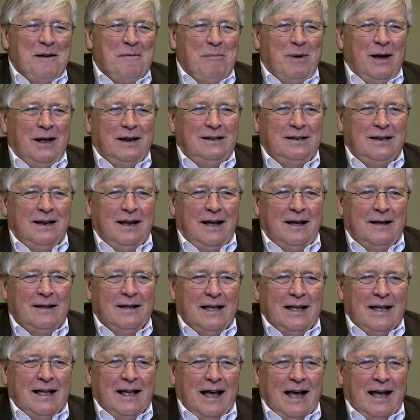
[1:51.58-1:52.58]
But
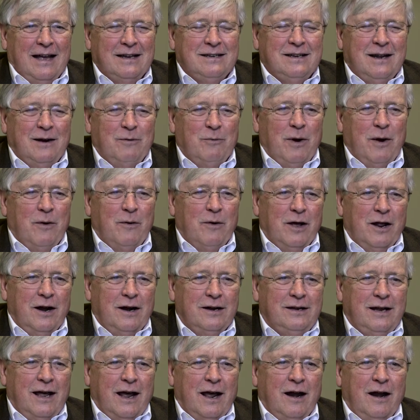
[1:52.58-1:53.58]
I said, we're
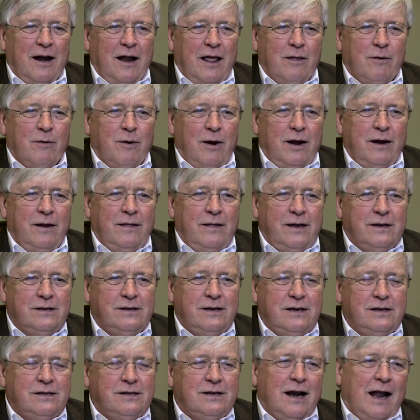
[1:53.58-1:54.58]
going to take another run at
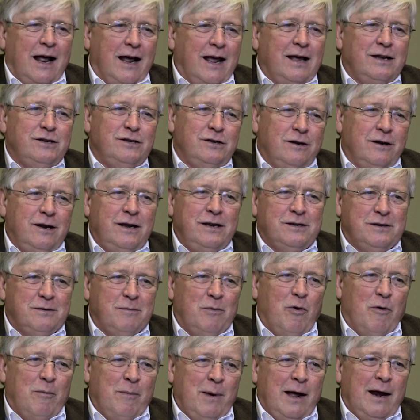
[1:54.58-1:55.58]
this. He said, I guess you'll need
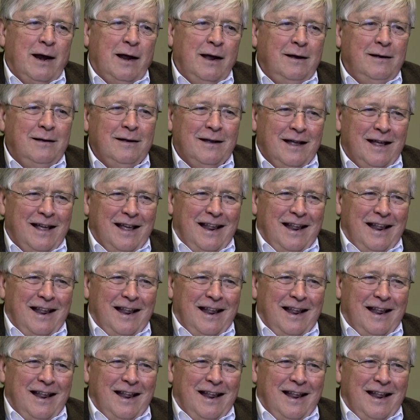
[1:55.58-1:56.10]
some more money.